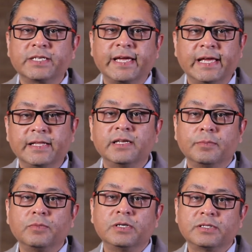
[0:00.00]
scale the
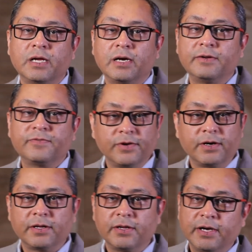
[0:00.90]
numbers are
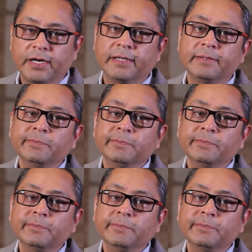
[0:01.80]
different, right?